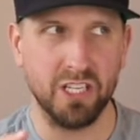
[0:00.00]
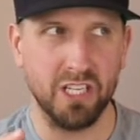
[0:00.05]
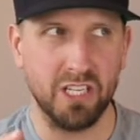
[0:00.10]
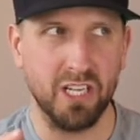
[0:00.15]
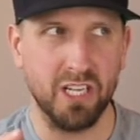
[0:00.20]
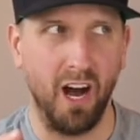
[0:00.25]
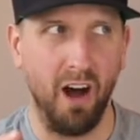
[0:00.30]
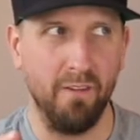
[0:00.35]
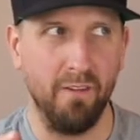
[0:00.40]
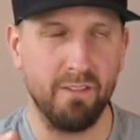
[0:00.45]

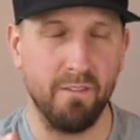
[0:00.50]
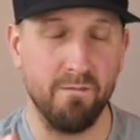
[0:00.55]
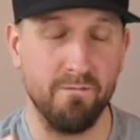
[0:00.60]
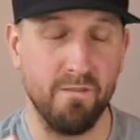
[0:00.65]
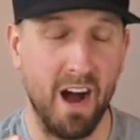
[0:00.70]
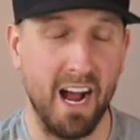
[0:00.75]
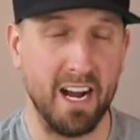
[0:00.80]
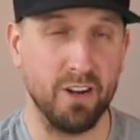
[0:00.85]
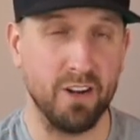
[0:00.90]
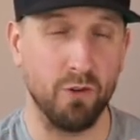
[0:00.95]
tough to
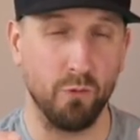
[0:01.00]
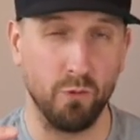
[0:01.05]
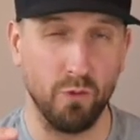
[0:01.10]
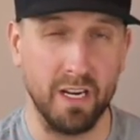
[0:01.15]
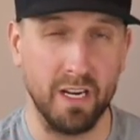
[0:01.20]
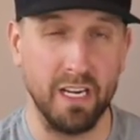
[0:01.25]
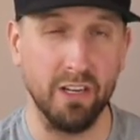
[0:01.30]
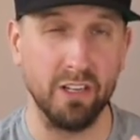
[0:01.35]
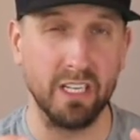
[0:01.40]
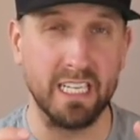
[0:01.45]
find
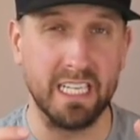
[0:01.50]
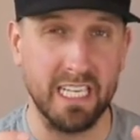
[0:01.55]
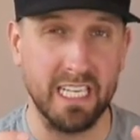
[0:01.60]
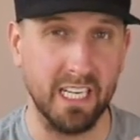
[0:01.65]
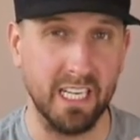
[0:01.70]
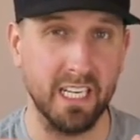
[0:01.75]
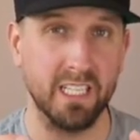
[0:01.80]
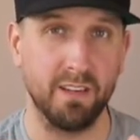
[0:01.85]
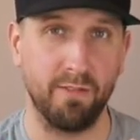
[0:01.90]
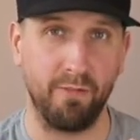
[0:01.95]
real
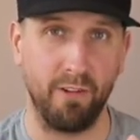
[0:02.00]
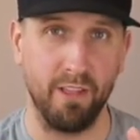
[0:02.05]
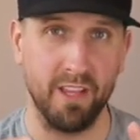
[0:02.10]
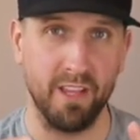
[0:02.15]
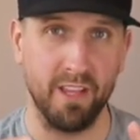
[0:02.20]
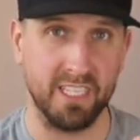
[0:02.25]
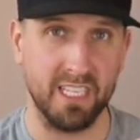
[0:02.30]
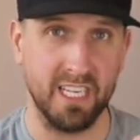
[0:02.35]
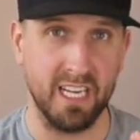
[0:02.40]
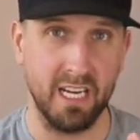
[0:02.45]
needs for
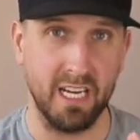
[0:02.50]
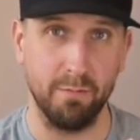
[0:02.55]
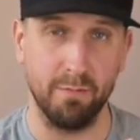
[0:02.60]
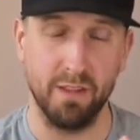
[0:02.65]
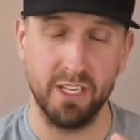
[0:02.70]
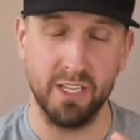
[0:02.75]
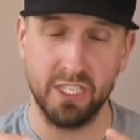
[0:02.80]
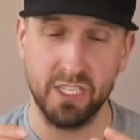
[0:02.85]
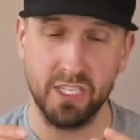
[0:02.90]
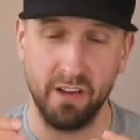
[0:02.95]
this team.
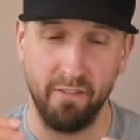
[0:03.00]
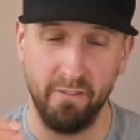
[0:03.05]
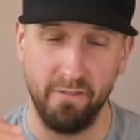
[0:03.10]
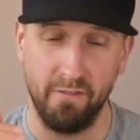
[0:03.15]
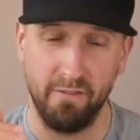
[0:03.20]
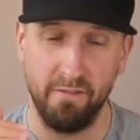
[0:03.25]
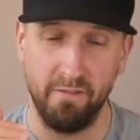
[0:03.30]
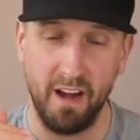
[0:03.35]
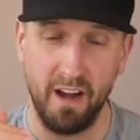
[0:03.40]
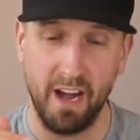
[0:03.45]
This is a
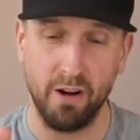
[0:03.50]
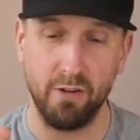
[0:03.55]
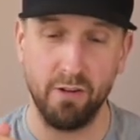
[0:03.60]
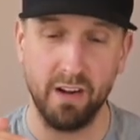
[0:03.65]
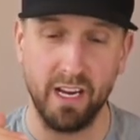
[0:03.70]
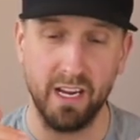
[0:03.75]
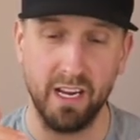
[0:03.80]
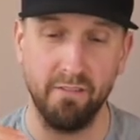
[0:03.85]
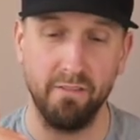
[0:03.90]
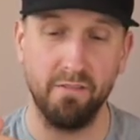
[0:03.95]

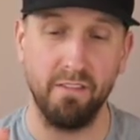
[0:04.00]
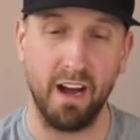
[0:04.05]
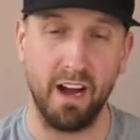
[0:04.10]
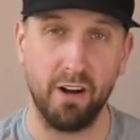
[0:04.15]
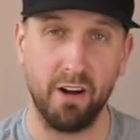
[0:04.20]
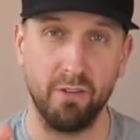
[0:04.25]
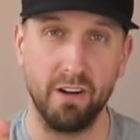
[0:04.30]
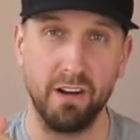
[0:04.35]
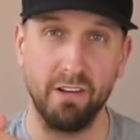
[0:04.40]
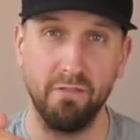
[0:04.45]
very,
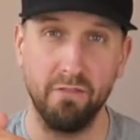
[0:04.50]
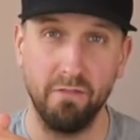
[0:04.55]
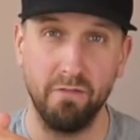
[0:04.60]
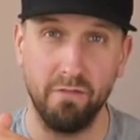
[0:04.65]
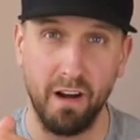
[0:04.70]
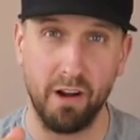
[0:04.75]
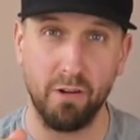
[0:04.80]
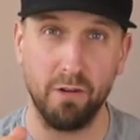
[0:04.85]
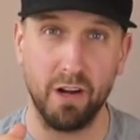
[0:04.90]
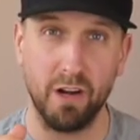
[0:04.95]
very,
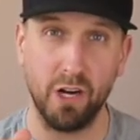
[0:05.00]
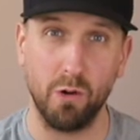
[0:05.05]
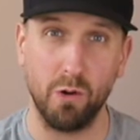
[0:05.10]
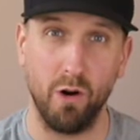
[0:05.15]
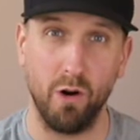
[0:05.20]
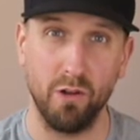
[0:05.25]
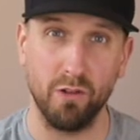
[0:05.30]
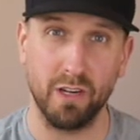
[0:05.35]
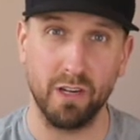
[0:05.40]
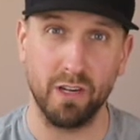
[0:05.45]
very
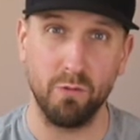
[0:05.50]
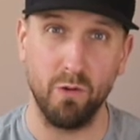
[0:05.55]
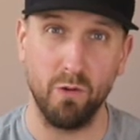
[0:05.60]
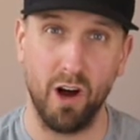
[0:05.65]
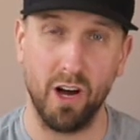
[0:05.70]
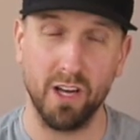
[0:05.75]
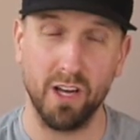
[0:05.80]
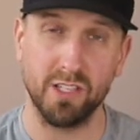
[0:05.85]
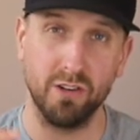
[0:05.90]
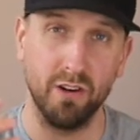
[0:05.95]
quality
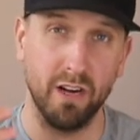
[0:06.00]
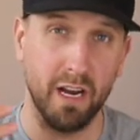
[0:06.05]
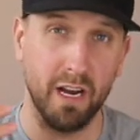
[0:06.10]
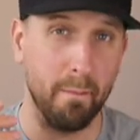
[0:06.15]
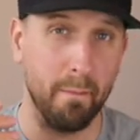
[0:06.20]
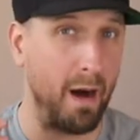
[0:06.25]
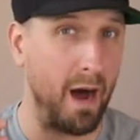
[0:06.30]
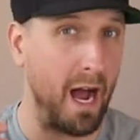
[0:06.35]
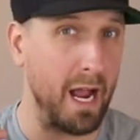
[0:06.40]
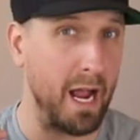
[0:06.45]
roster,
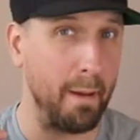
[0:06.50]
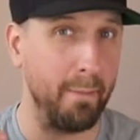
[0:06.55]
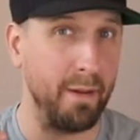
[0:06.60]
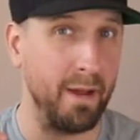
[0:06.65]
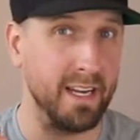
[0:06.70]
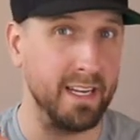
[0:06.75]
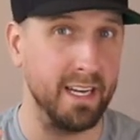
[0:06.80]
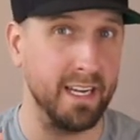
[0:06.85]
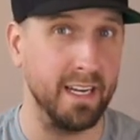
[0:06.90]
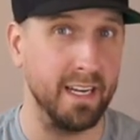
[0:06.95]
in my
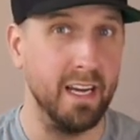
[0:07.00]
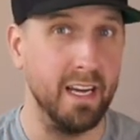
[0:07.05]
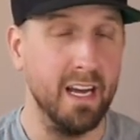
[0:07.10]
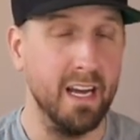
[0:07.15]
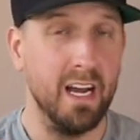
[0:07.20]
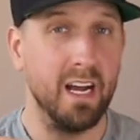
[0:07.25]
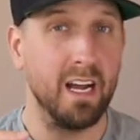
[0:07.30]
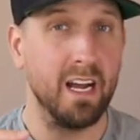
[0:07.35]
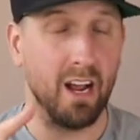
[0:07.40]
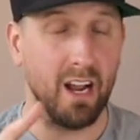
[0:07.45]
opinion,
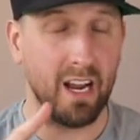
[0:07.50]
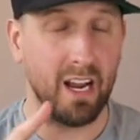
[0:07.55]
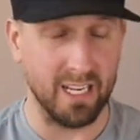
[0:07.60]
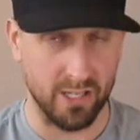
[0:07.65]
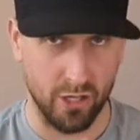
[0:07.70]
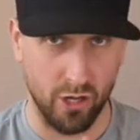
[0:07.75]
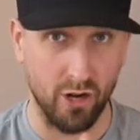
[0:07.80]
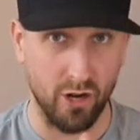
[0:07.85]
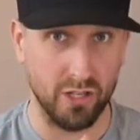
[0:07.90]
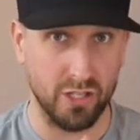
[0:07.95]

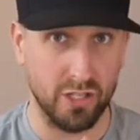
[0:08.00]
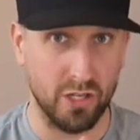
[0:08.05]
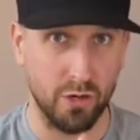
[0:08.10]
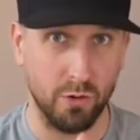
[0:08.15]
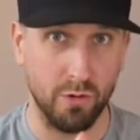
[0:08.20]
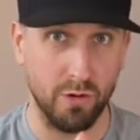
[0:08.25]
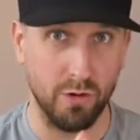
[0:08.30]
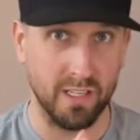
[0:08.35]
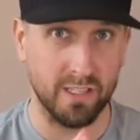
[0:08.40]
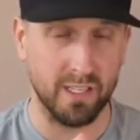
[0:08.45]
as long as
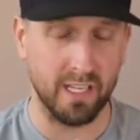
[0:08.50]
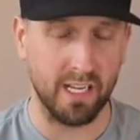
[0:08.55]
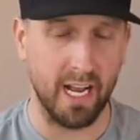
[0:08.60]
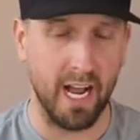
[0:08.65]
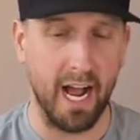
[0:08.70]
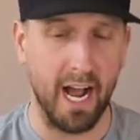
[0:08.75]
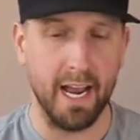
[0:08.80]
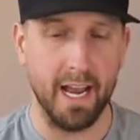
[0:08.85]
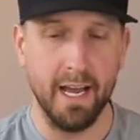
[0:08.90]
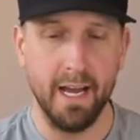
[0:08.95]
Tua is the guy.